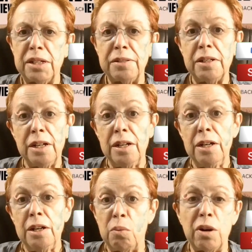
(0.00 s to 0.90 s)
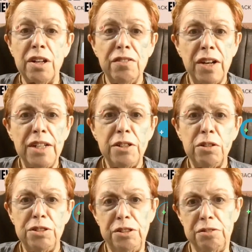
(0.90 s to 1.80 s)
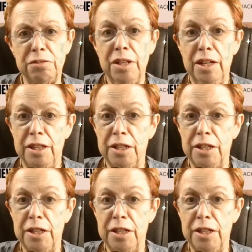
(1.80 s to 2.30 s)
But what if I told you